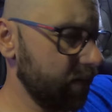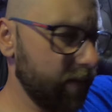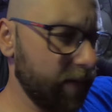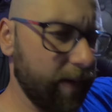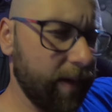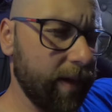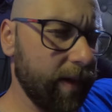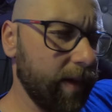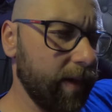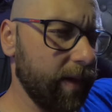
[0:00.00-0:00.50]

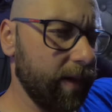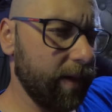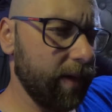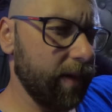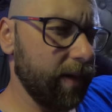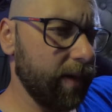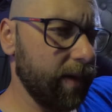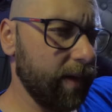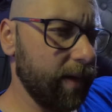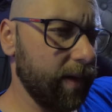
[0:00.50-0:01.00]

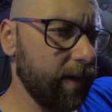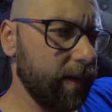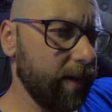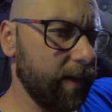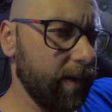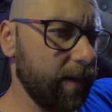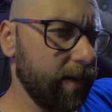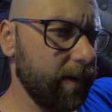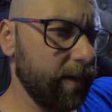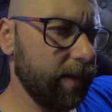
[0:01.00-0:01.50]

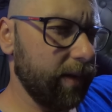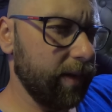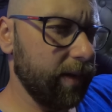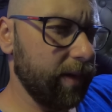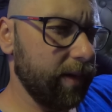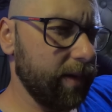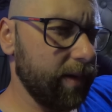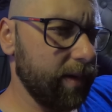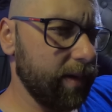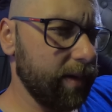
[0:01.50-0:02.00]

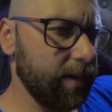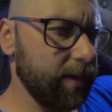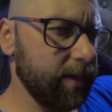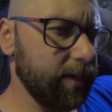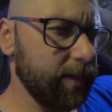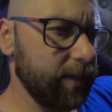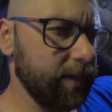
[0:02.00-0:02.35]
[no speech]